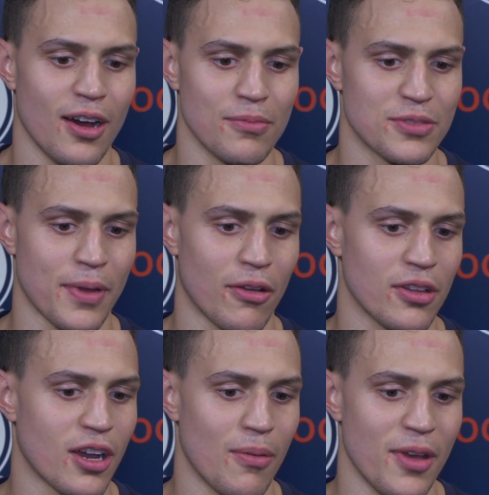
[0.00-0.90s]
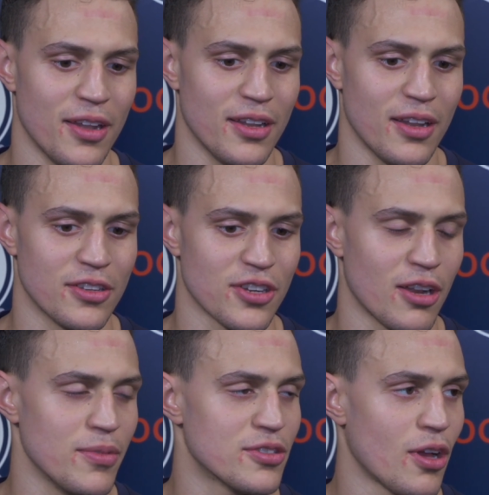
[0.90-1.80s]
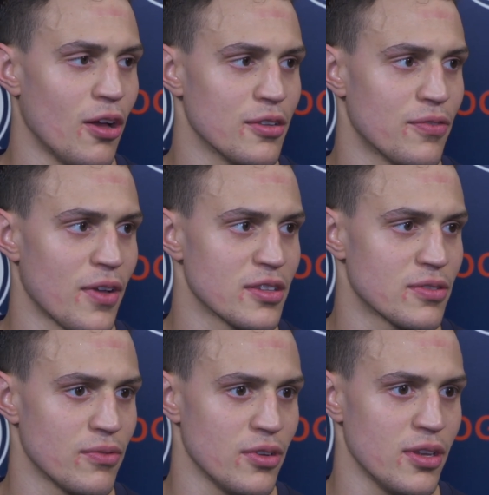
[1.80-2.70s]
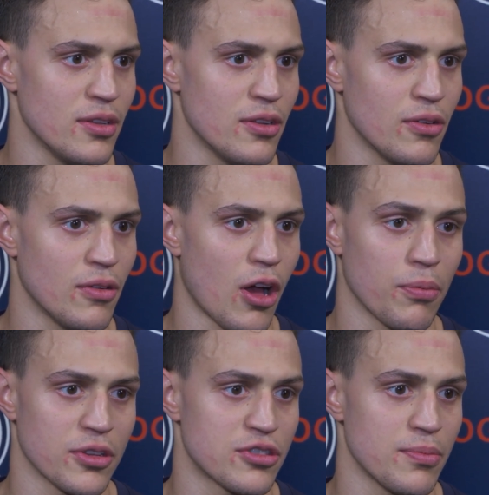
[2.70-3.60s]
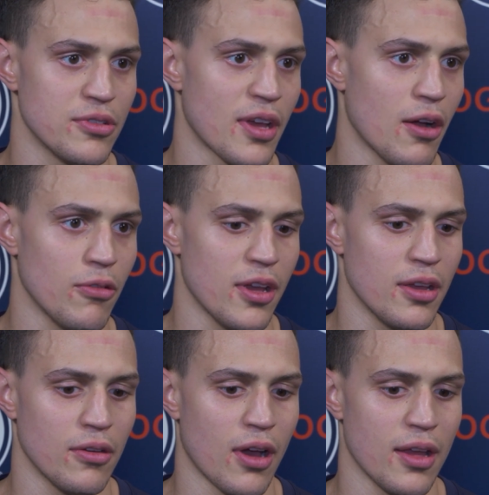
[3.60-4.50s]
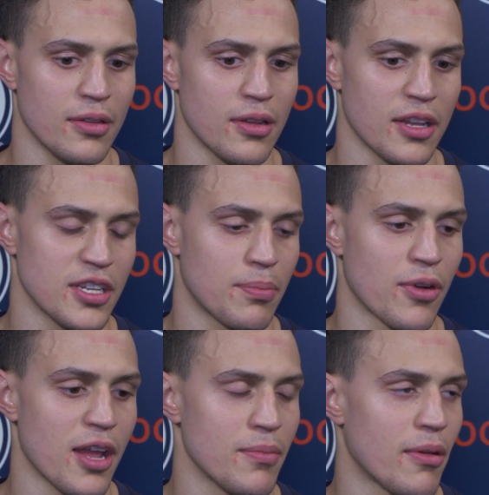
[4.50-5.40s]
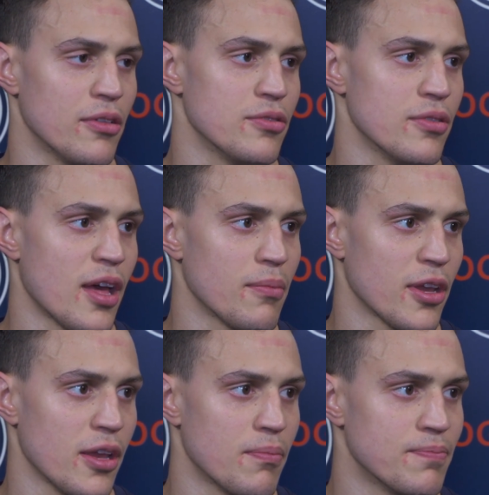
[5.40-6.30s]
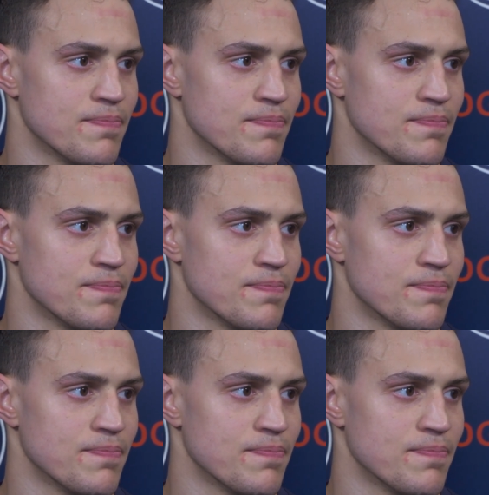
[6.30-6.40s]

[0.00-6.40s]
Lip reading: just being able to come in and try to be solid defensively and, you know, help contribute that way, you know, I take pride in being able to do that in my game.